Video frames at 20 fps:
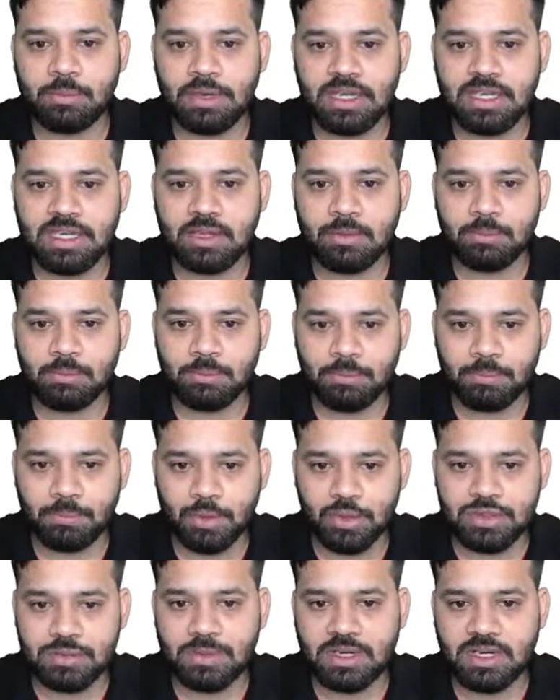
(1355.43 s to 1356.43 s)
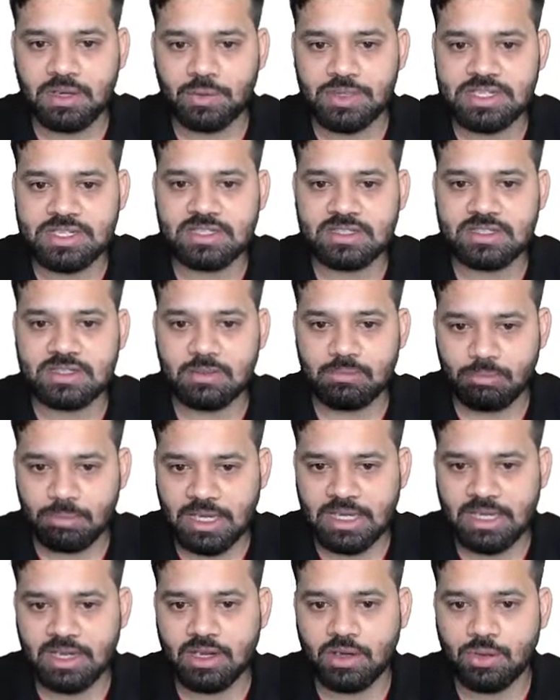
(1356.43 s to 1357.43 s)
Paytm Postpaid, which is
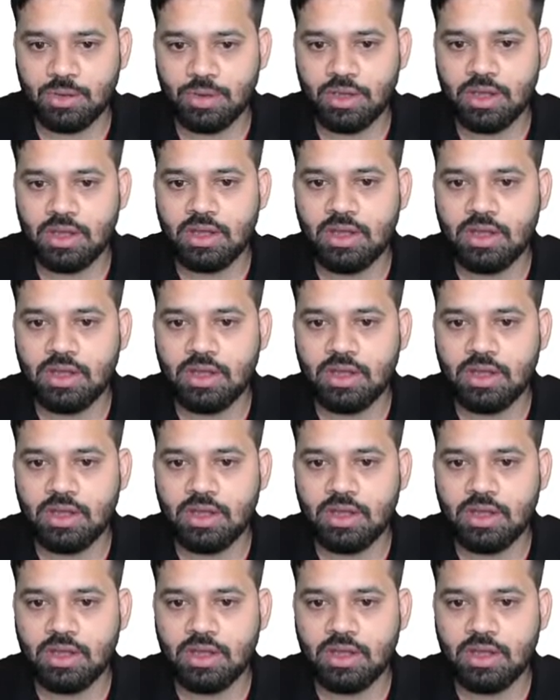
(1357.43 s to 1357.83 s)
buy now,